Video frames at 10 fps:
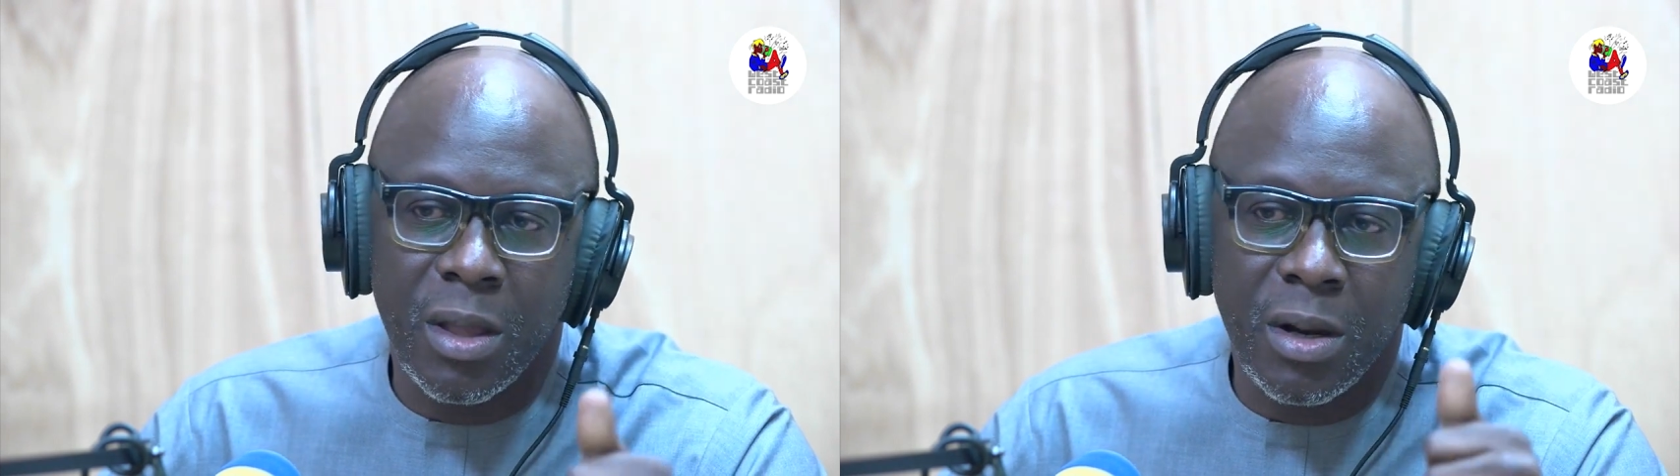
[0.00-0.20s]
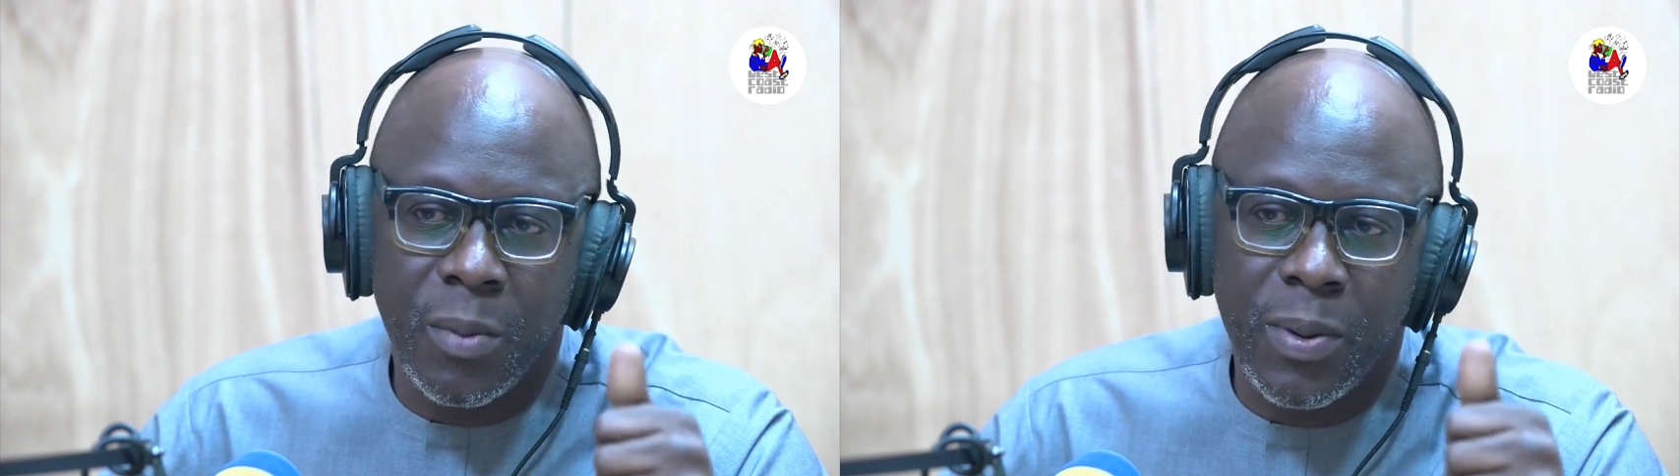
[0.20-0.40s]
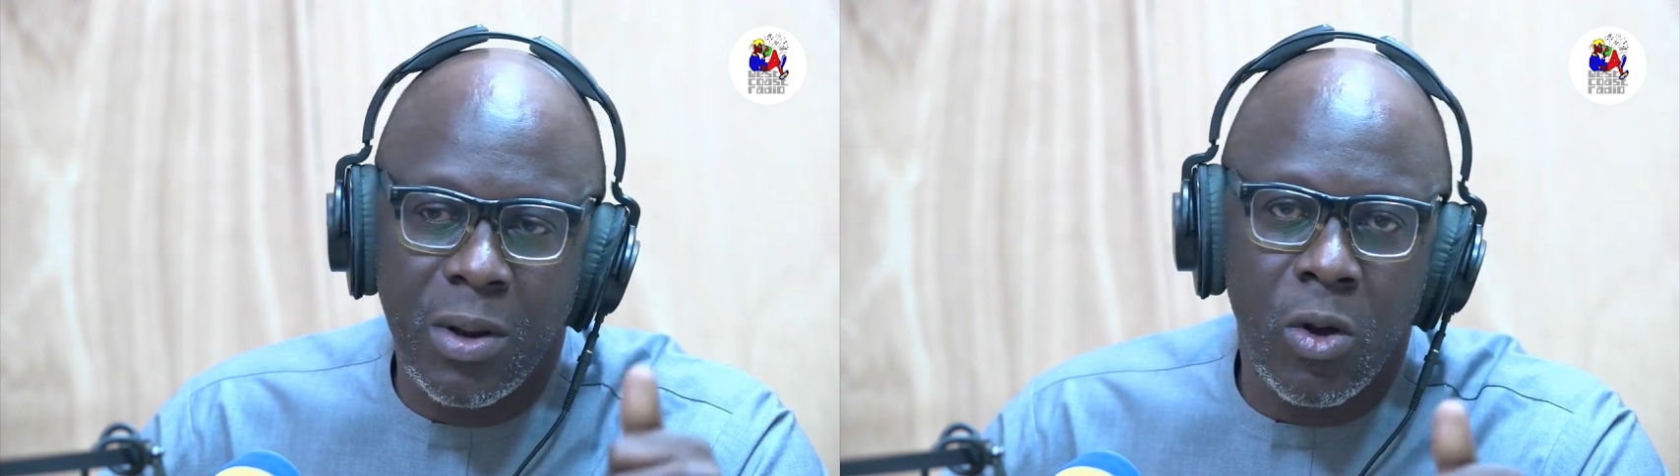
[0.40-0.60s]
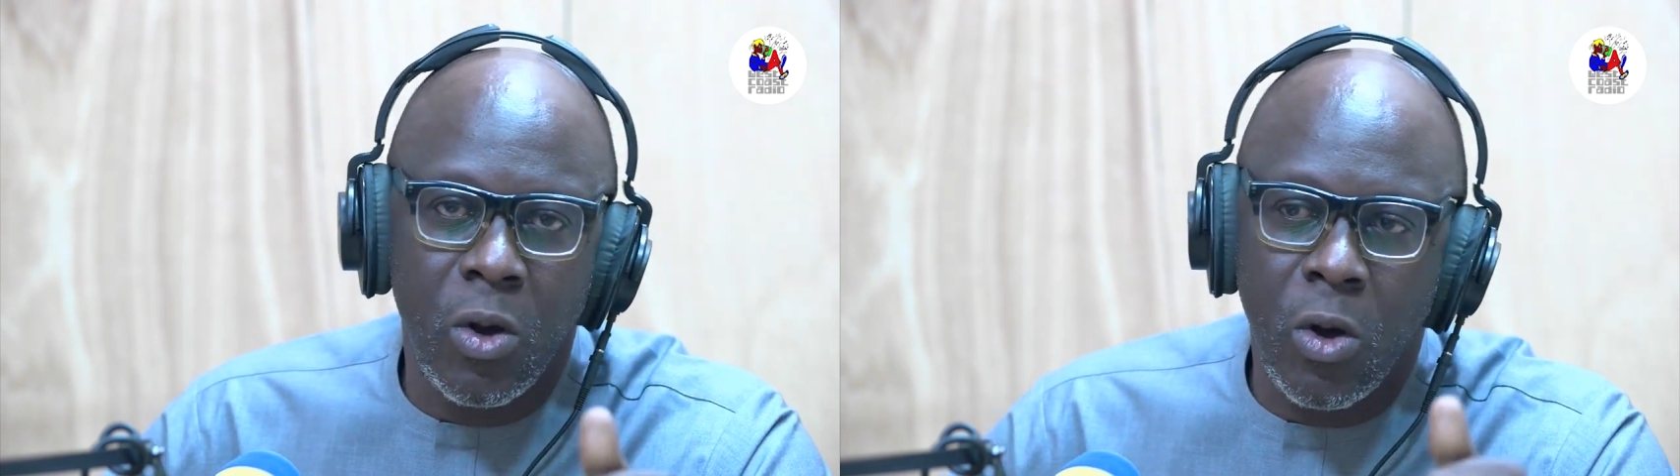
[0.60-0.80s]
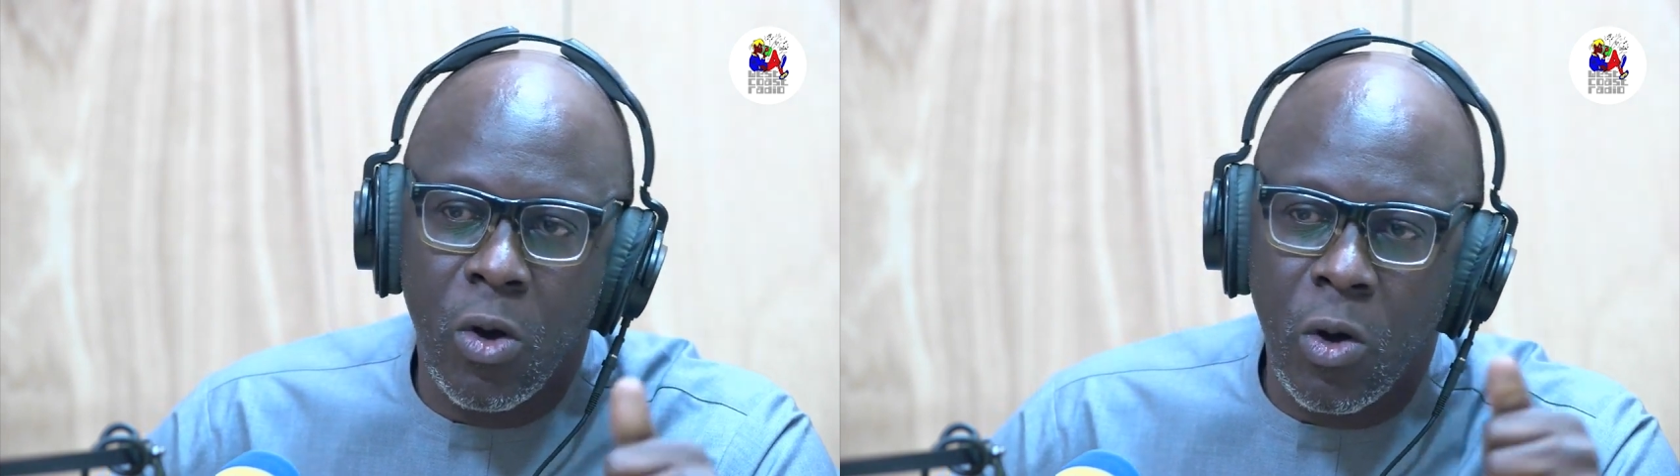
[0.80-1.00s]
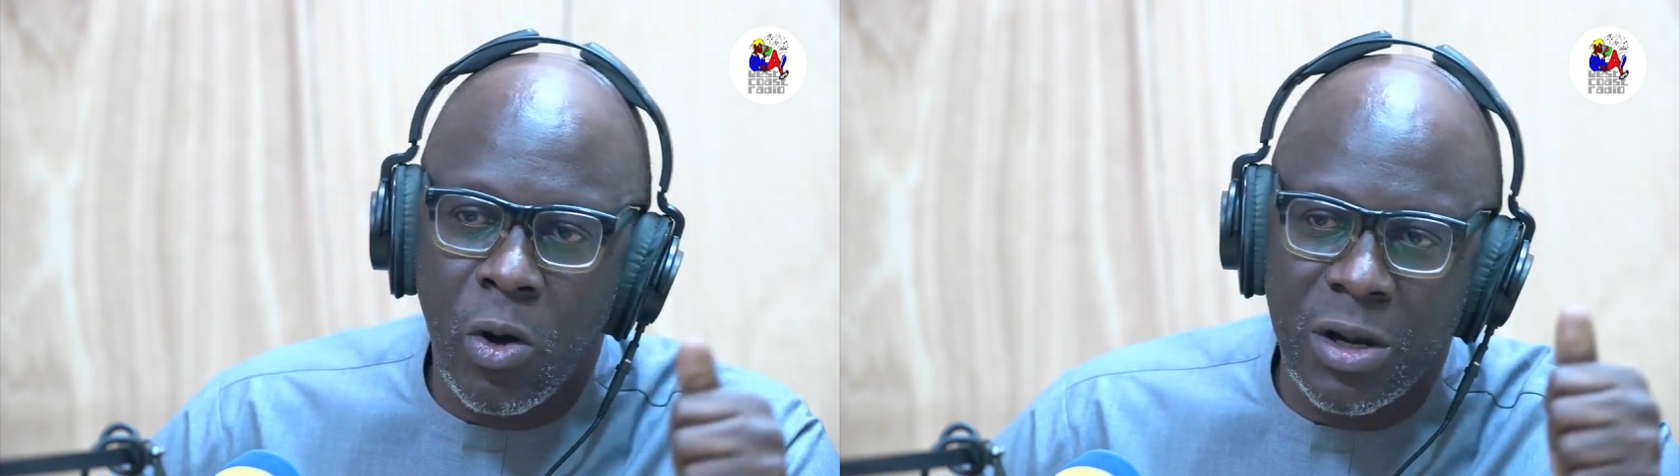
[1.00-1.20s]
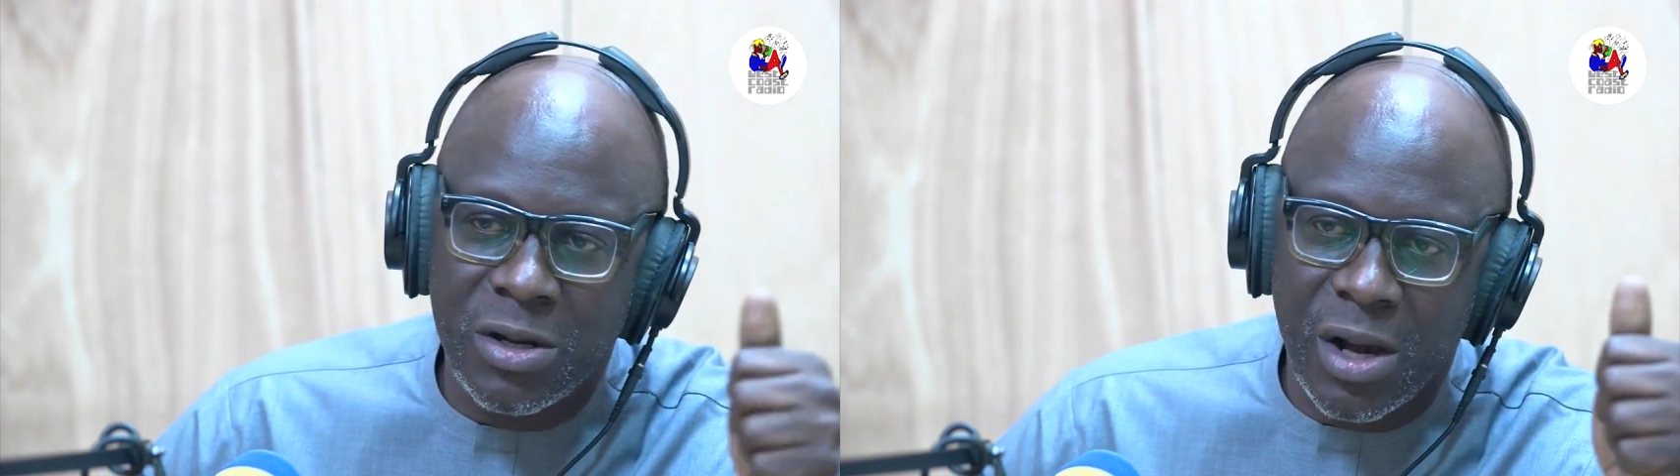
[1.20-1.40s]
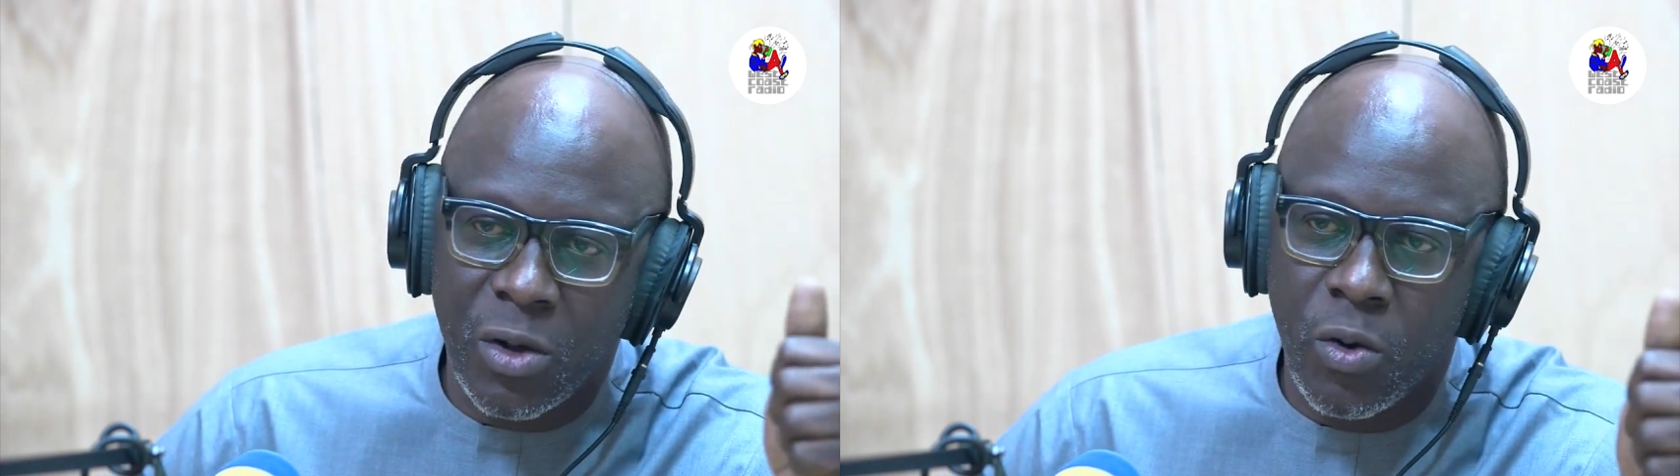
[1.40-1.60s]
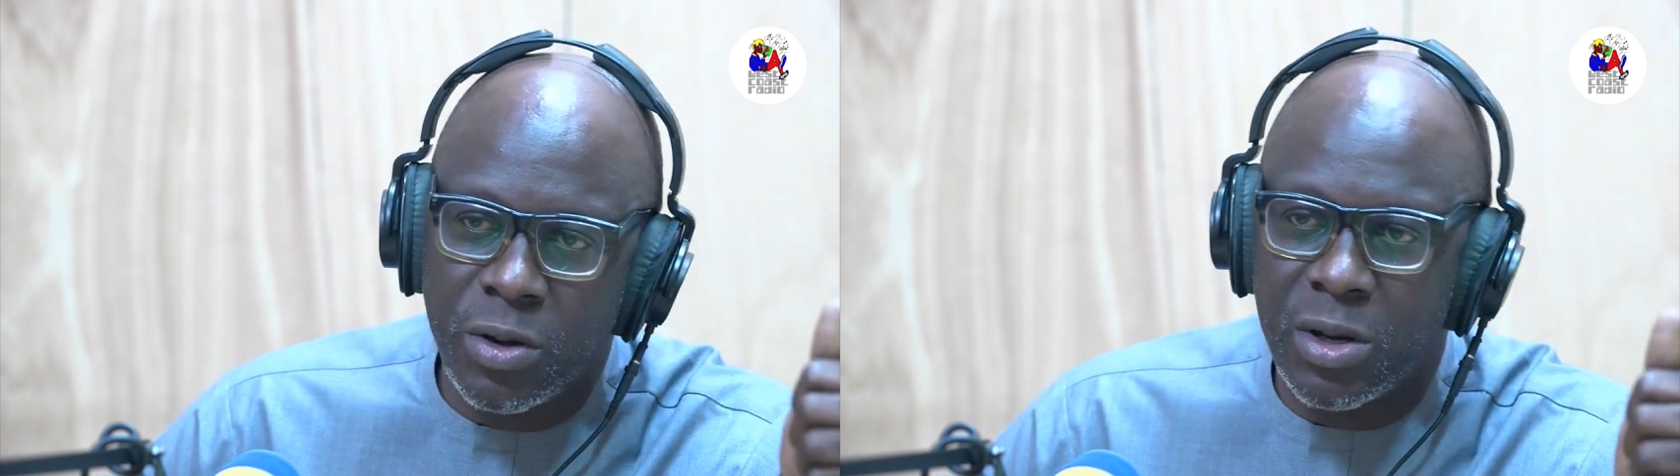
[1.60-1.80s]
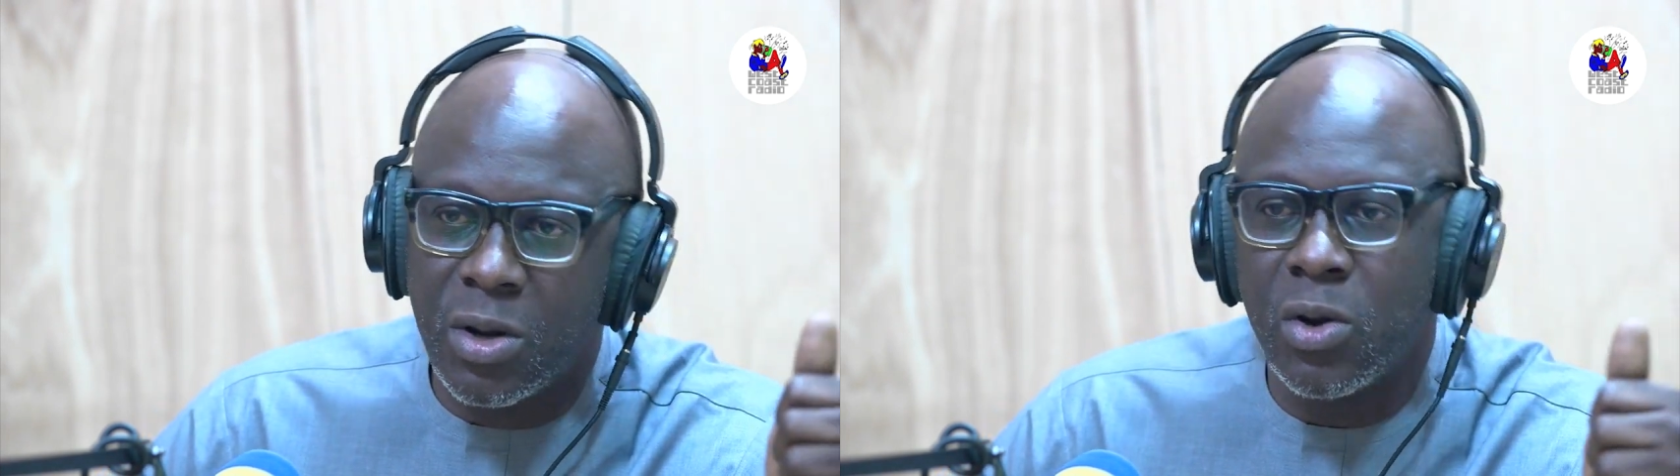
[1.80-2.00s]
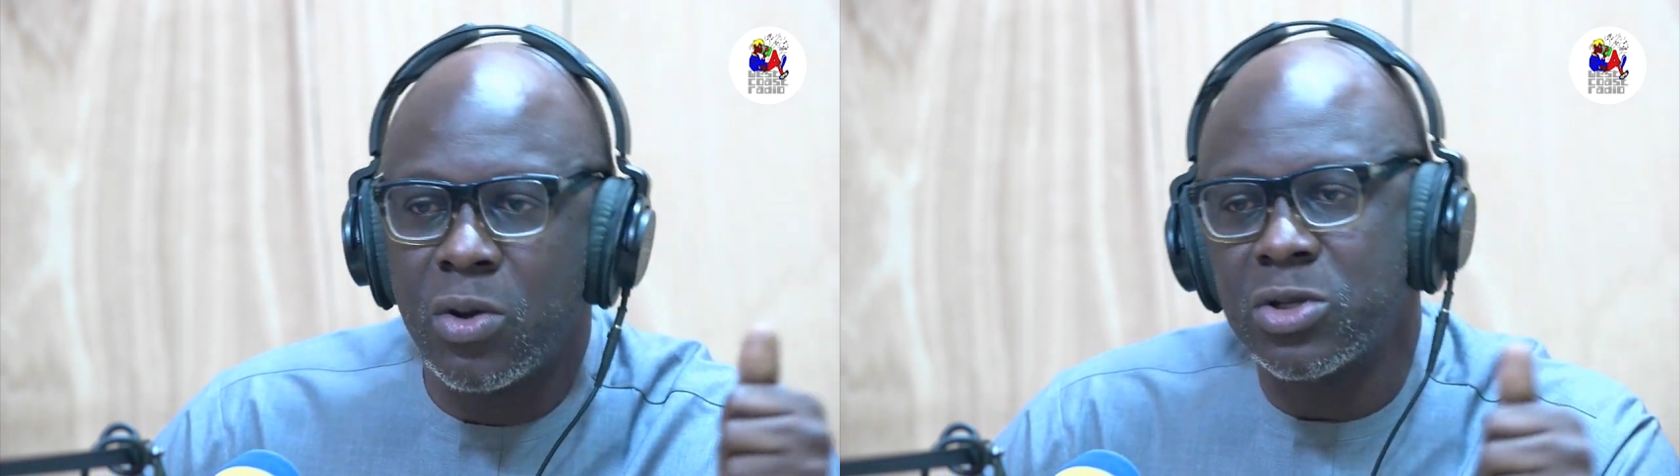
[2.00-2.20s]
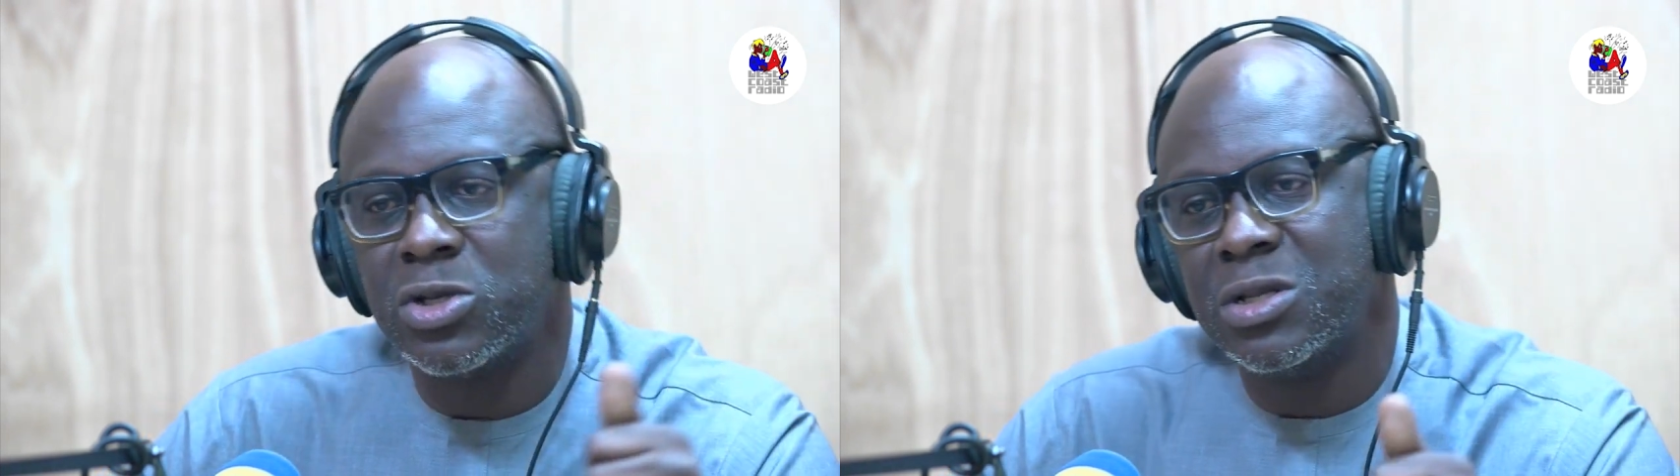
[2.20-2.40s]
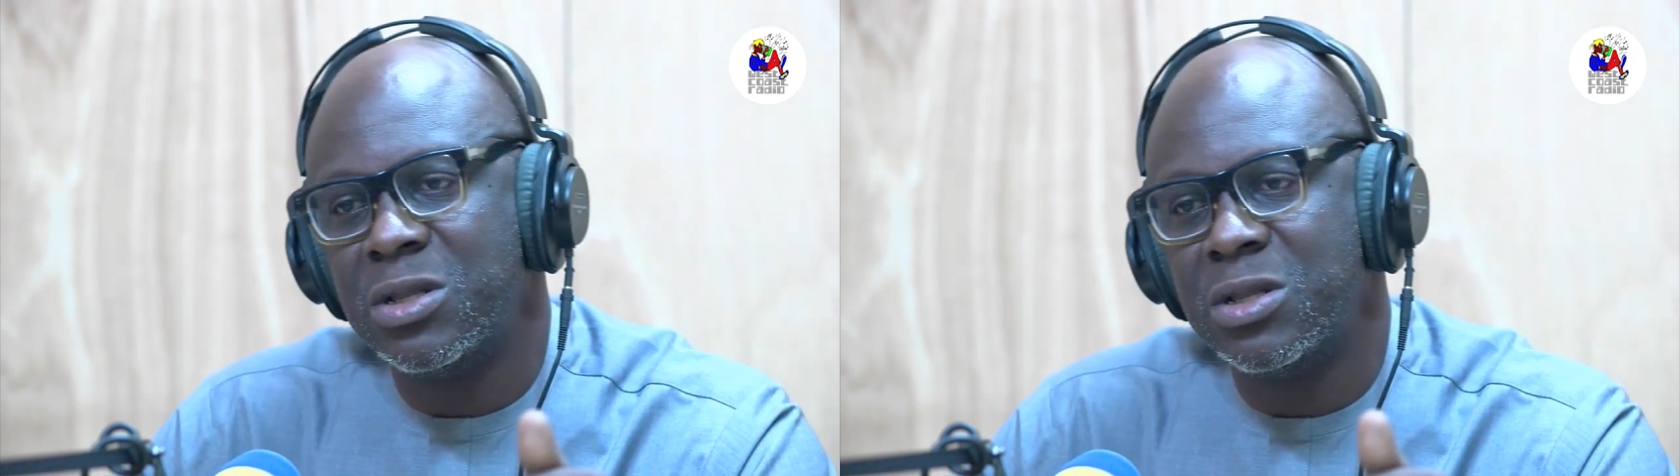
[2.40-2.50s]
repeal all the draconian laws